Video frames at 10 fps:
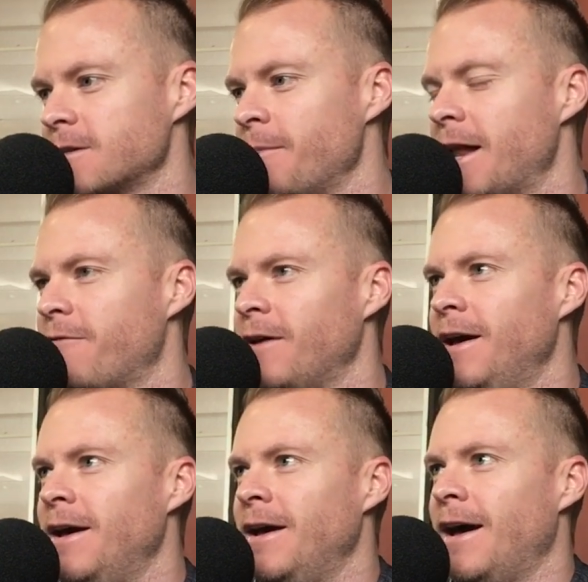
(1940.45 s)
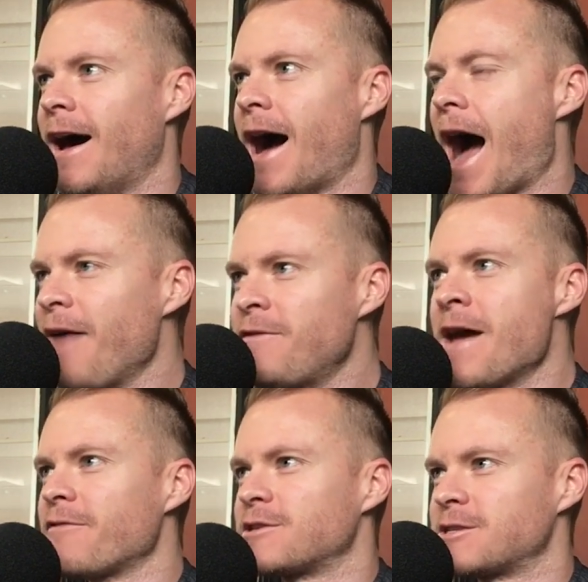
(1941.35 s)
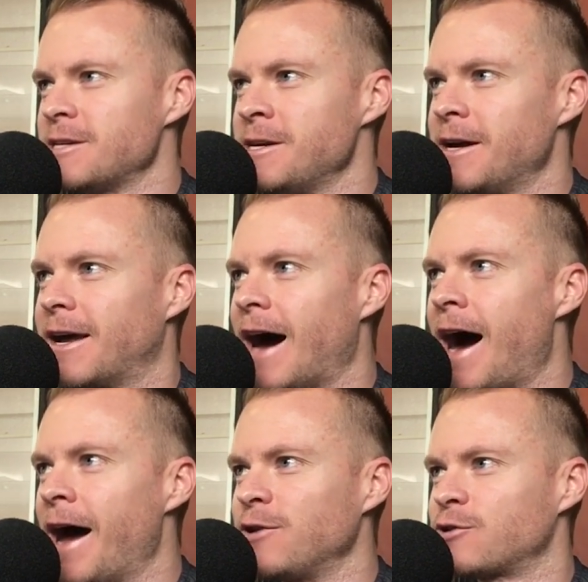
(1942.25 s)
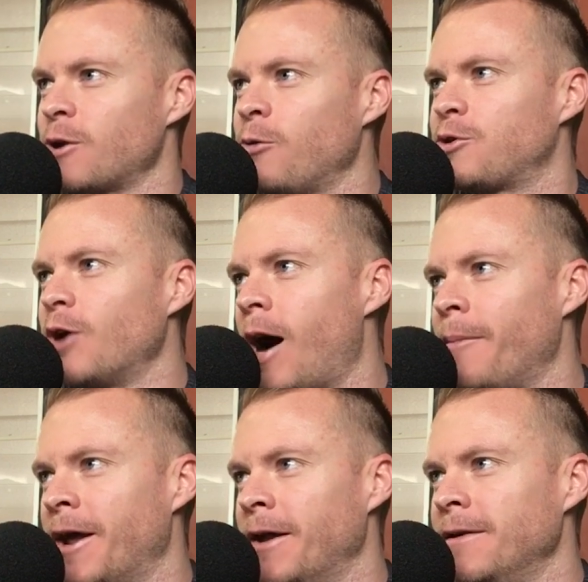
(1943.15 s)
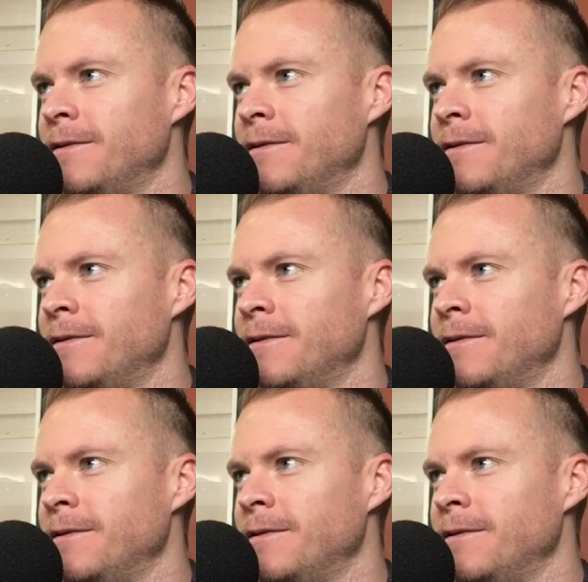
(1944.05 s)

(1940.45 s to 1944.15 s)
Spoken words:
I mean, I've never seen a guy so dominant